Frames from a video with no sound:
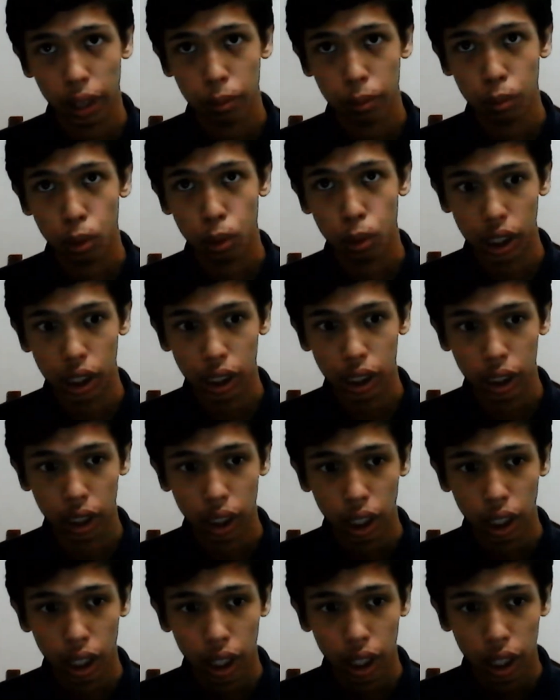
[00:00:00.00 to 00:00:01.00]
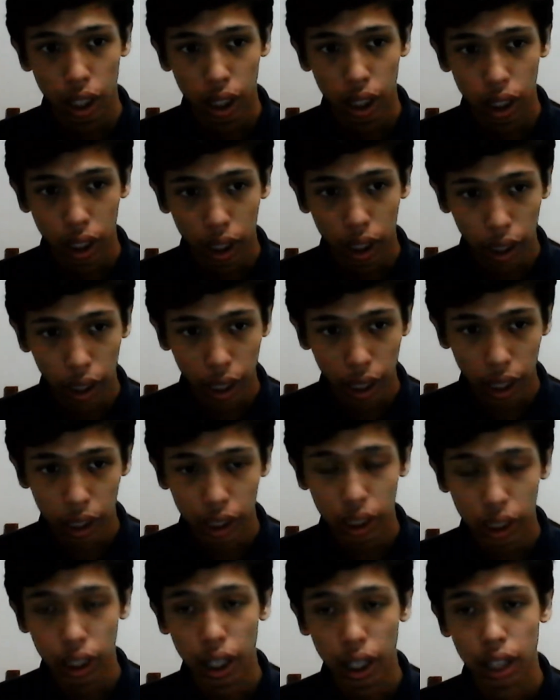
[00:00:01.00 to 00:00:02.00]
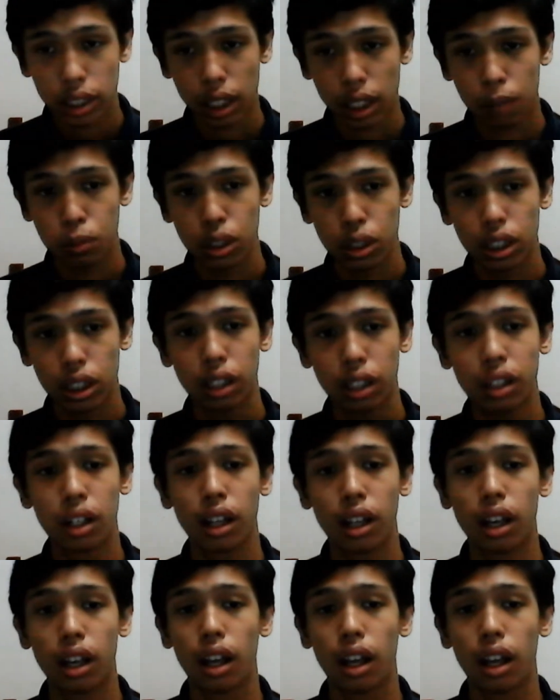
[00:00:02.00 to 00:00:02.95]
Modigliani assumption,